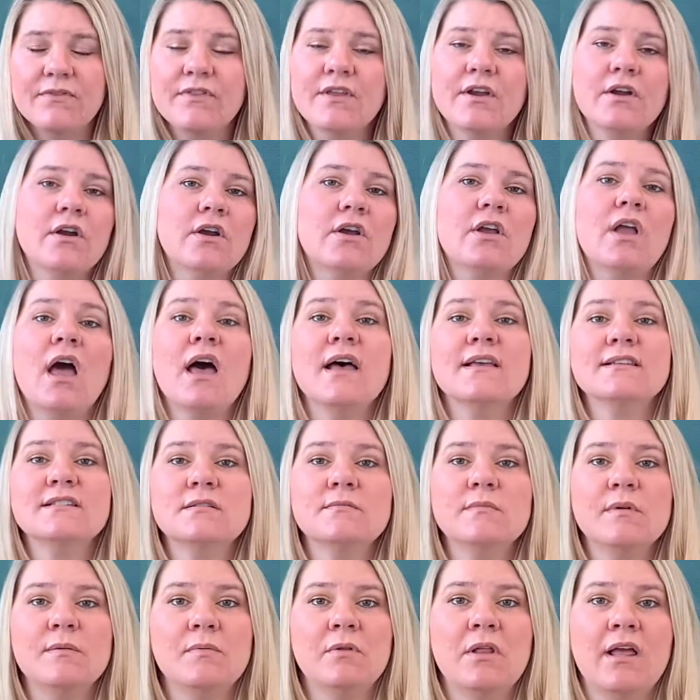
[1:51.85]
There are
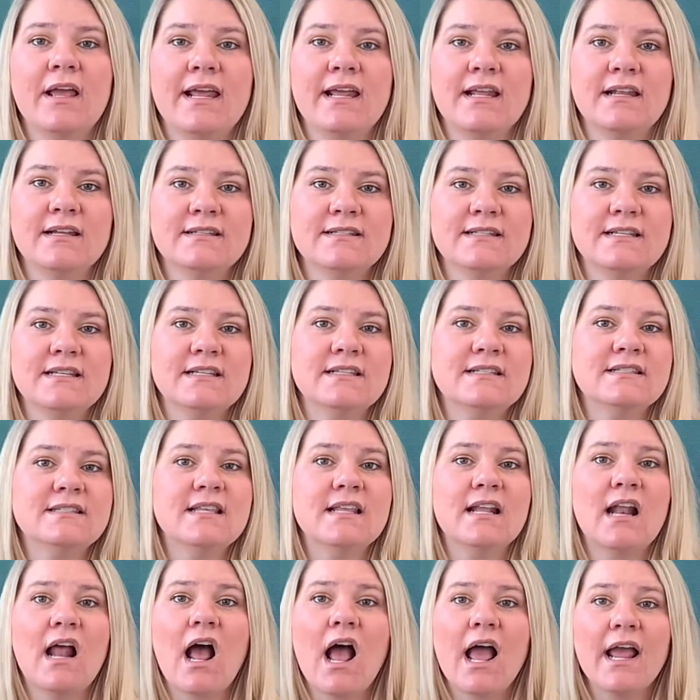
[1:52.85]
custom appliances
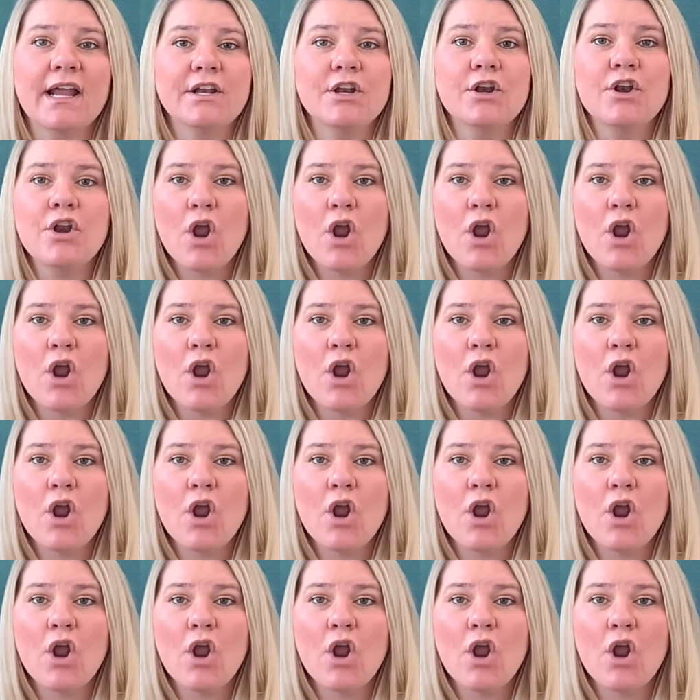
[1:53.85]
that I